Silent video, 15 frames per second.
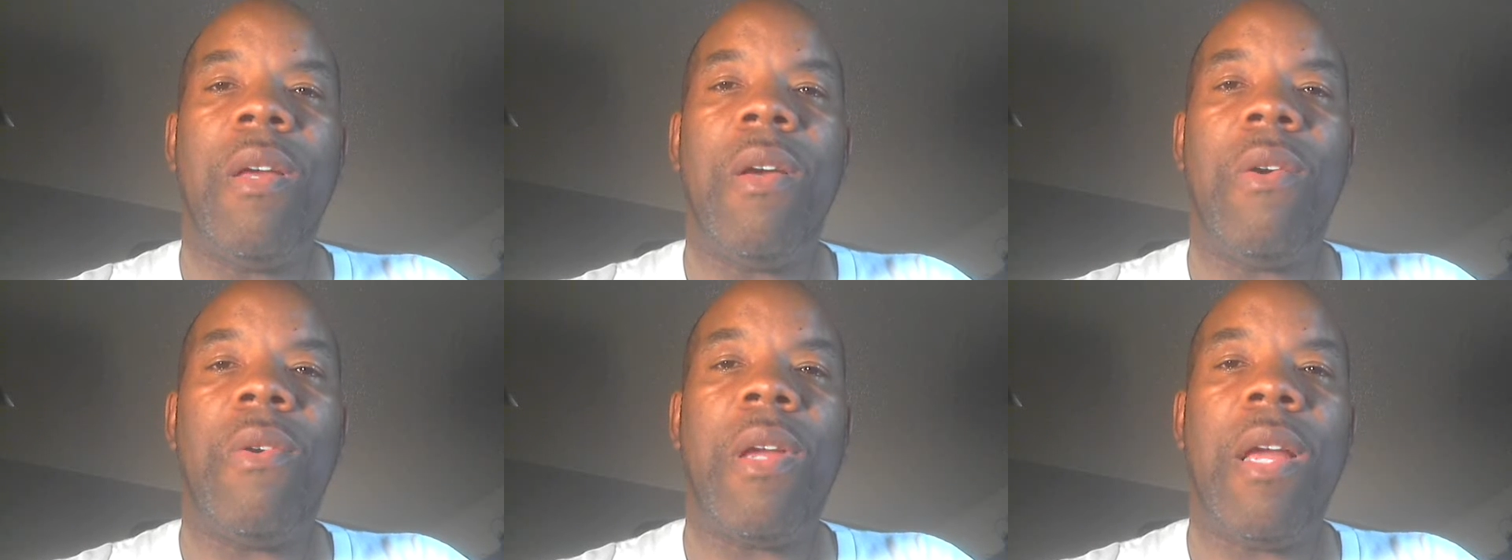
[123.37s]

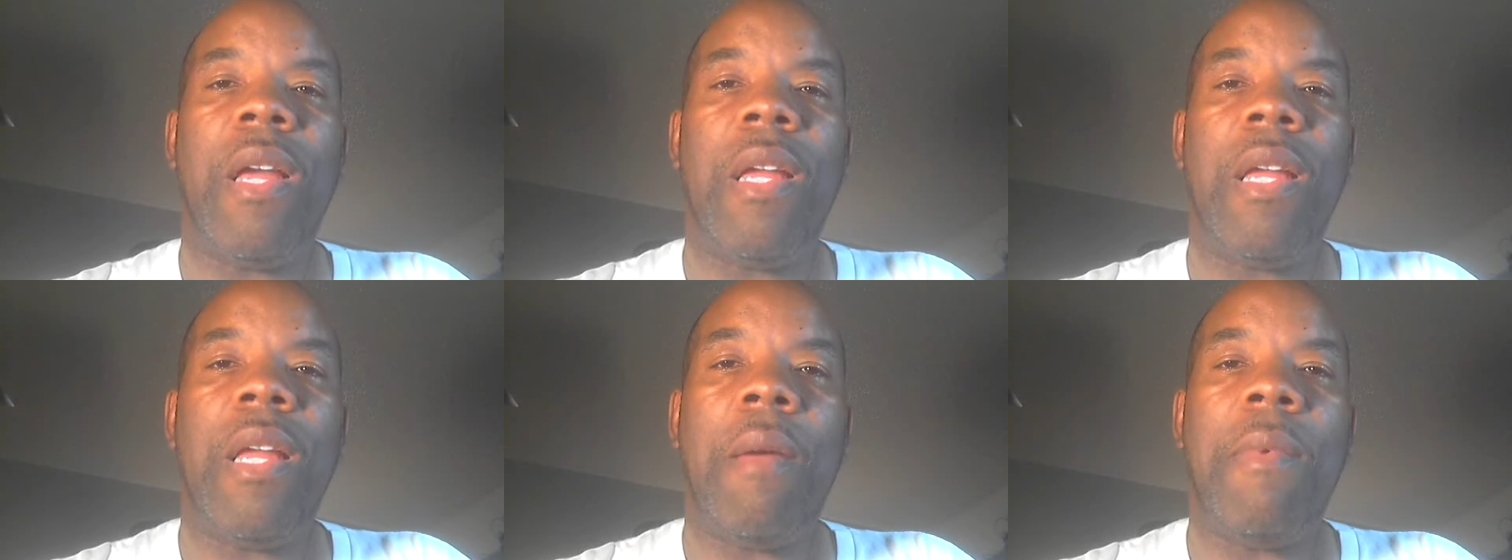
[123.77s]

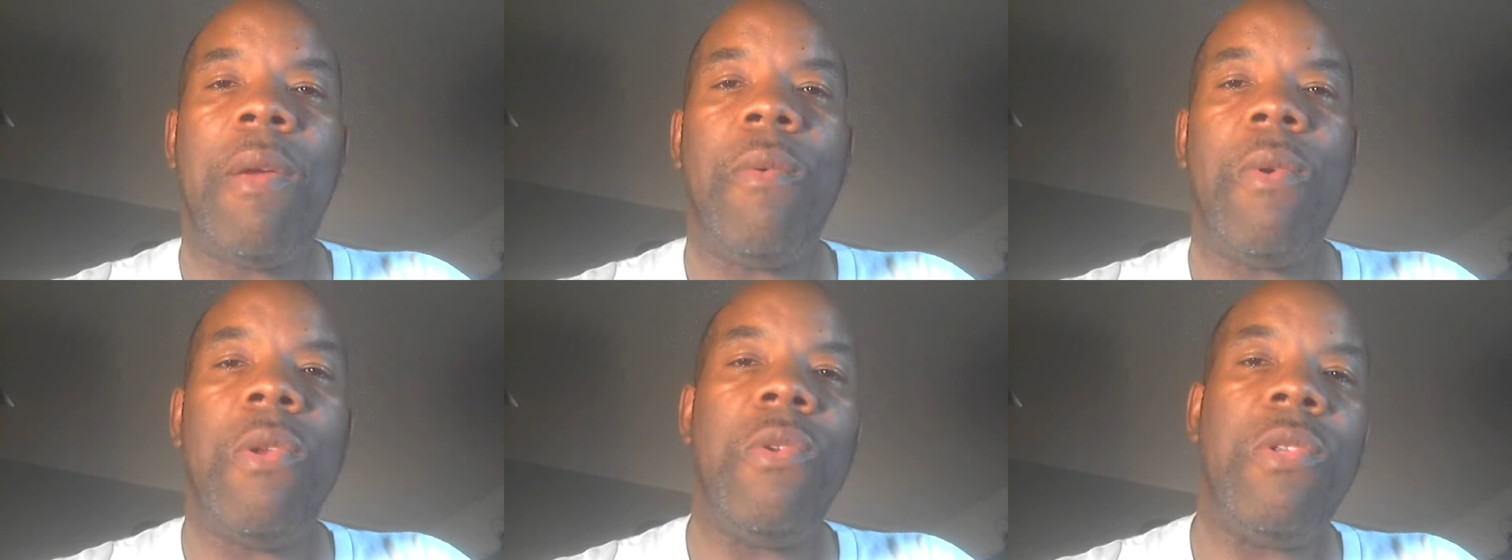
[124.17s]
Okay, I
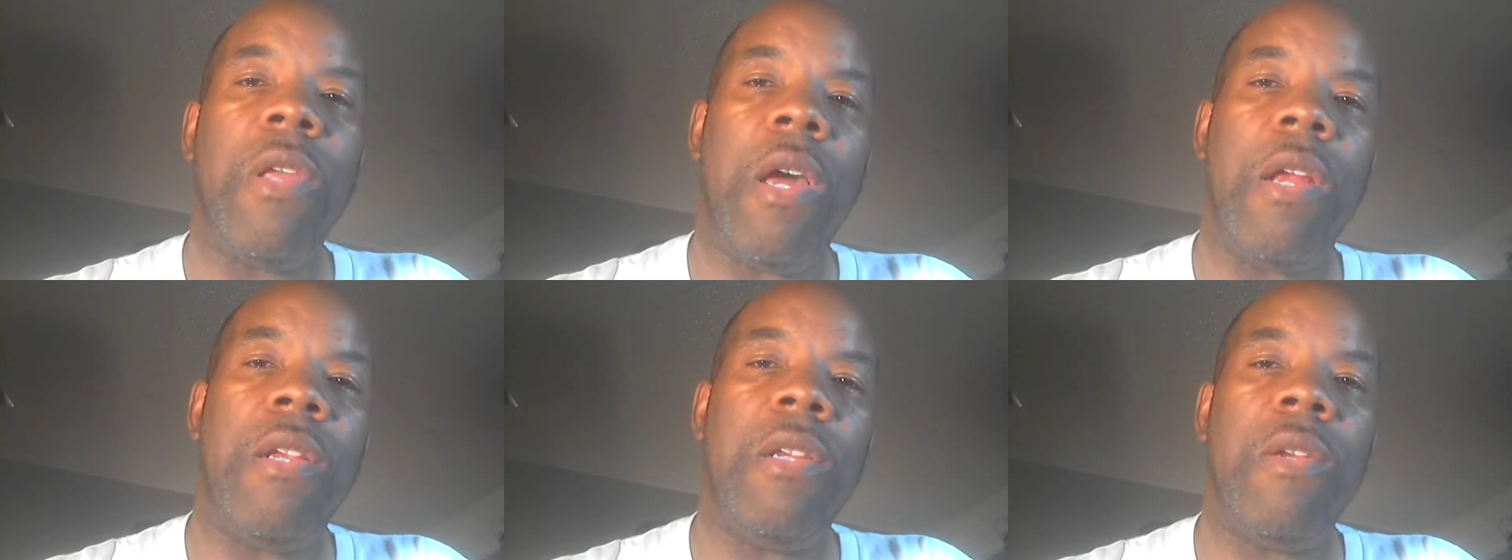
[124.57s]
mean when you
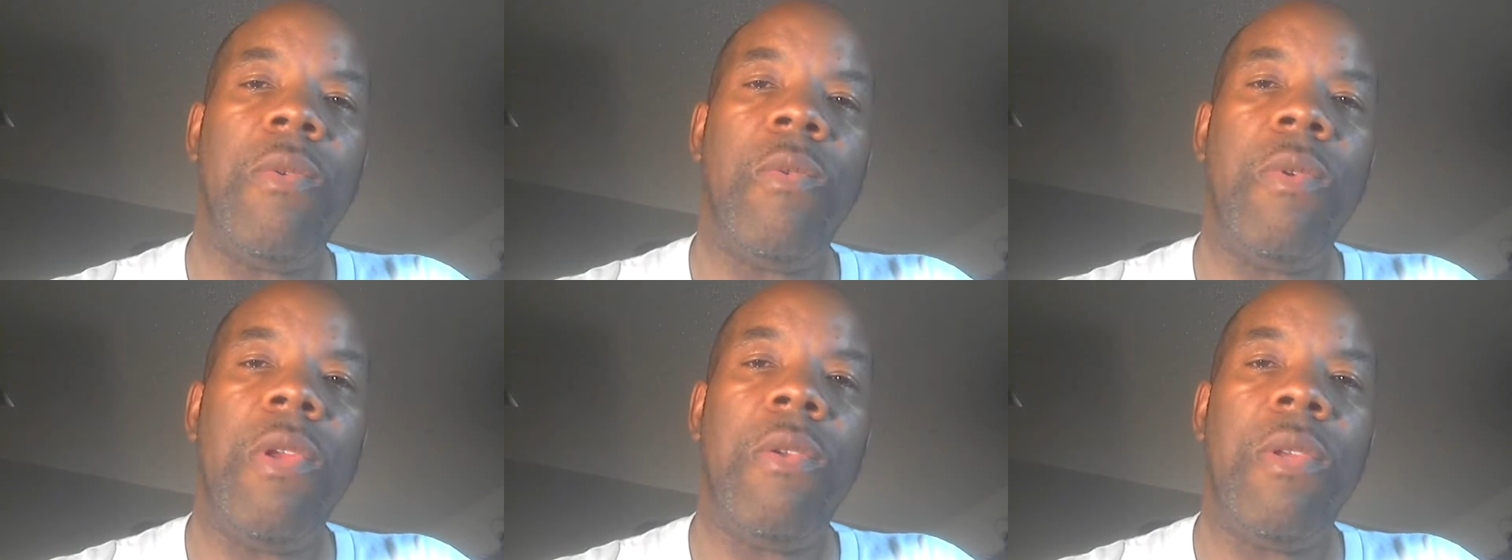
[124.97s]
started,
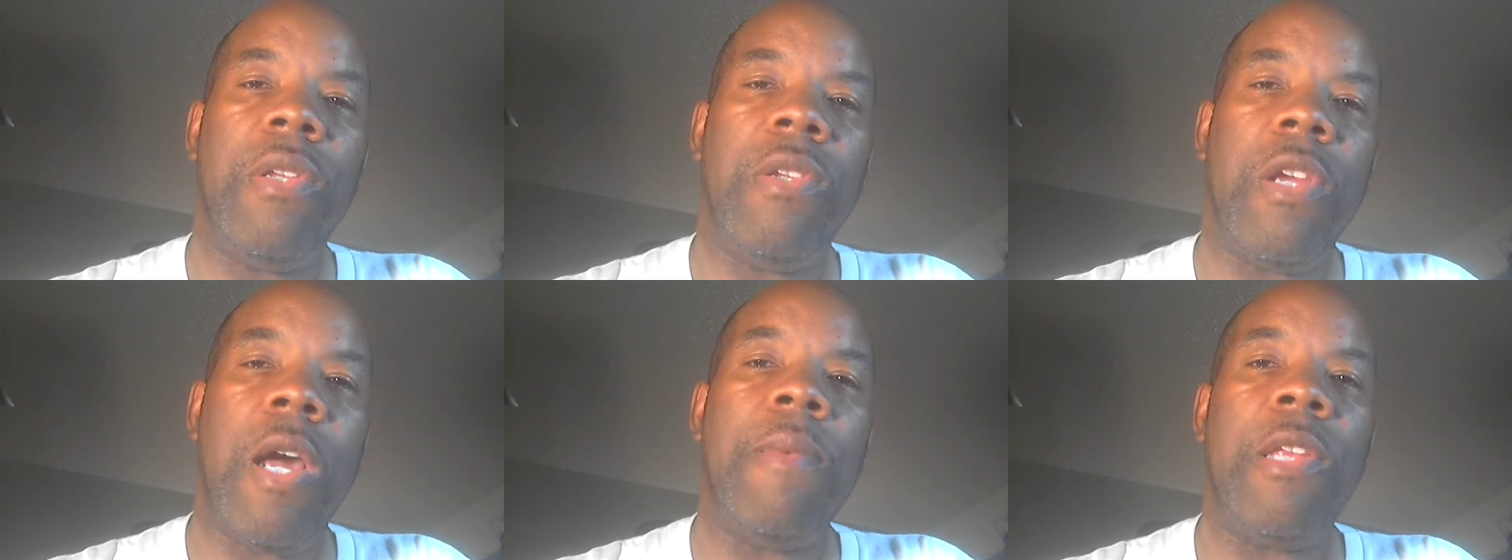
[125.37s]
the
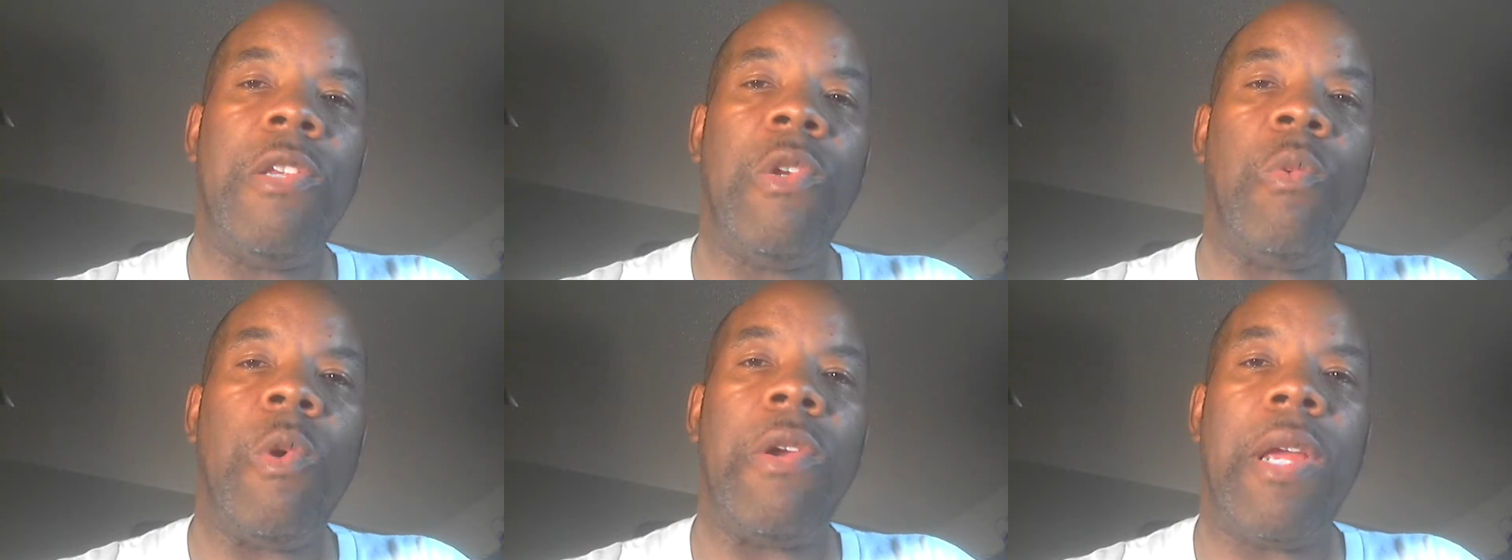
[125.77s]
job
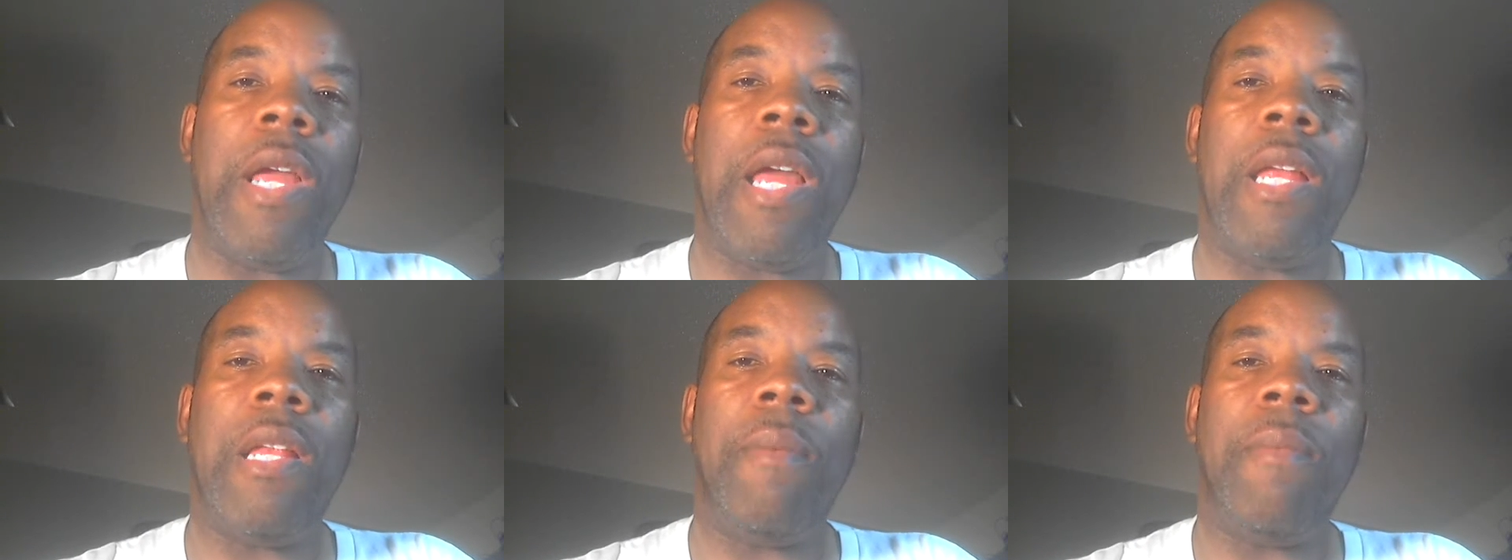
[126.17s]
that you work at.